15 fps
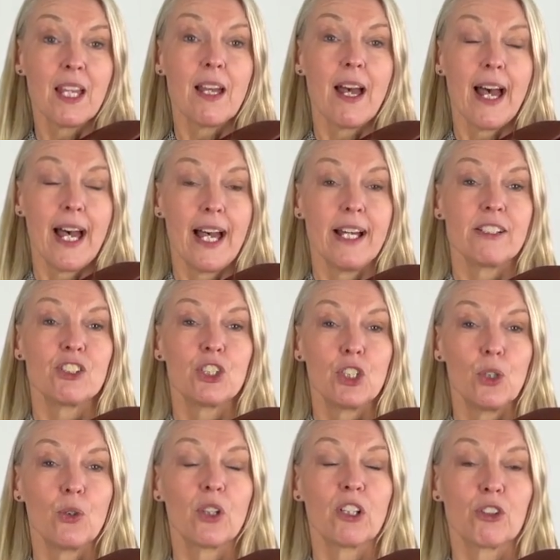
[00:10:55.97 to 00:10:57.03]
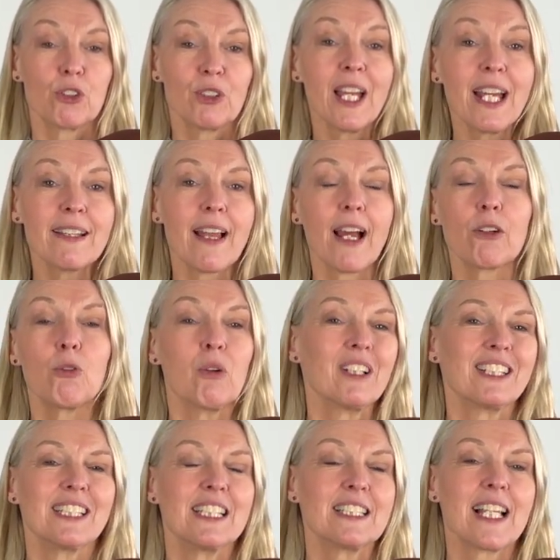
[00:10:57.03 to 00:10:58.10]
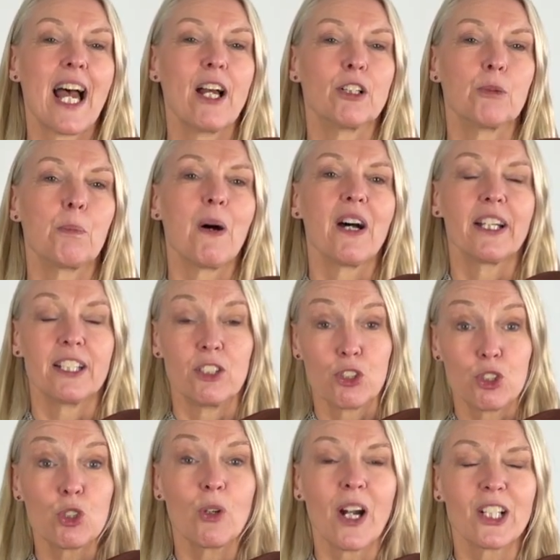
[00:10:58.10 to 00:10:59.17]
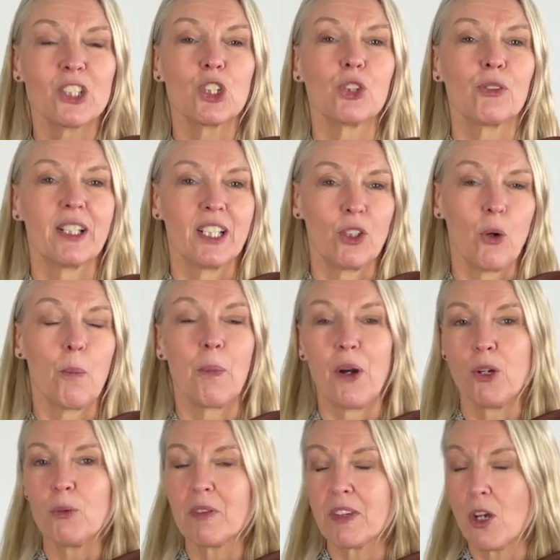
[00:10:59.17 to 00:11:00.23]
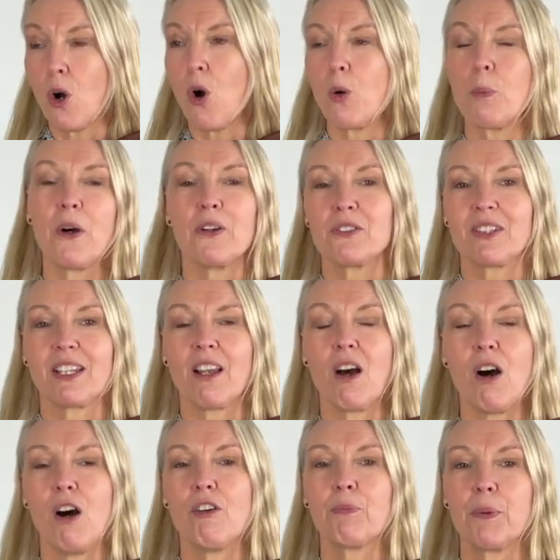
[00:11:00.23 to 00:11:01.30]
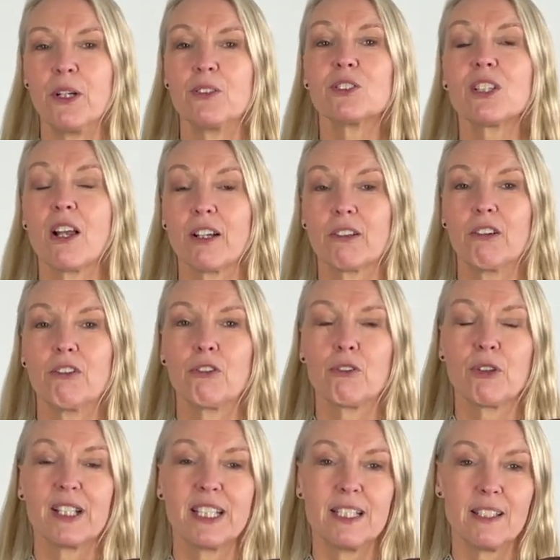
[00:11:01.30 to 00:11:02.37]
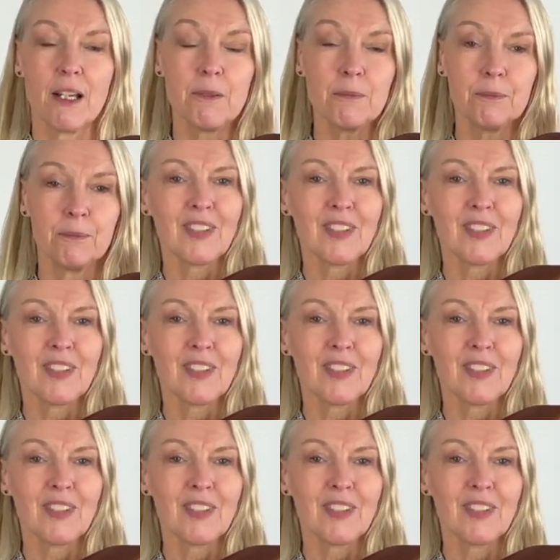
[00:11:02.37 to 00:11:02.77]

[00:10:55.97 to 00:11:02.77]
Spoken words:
and you can create that quality sound by structuring your bow, the whole bows and half bows like we've already done.